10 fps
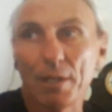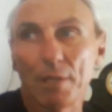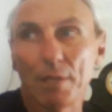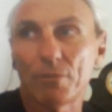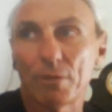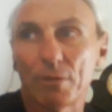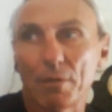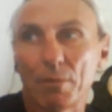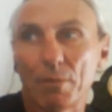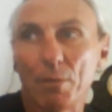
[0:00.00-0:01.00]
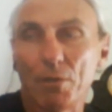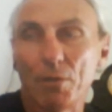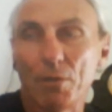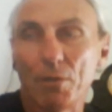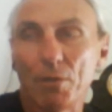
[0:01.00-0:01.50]
It's
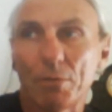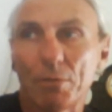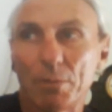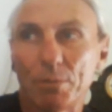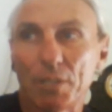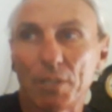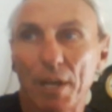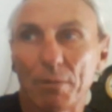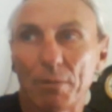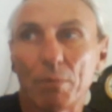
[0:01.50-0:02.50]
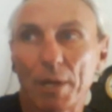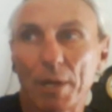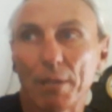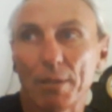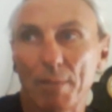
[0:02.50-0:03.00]
when you get the room sound
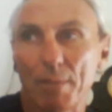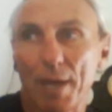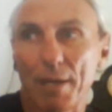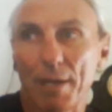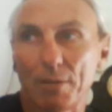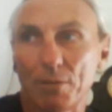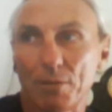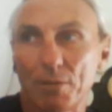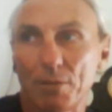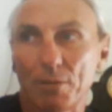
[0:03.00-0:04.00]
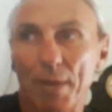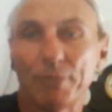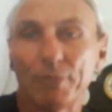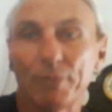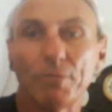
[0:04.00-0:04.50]
correctly managed through a
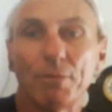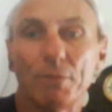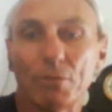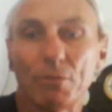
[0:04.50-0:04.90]
balance of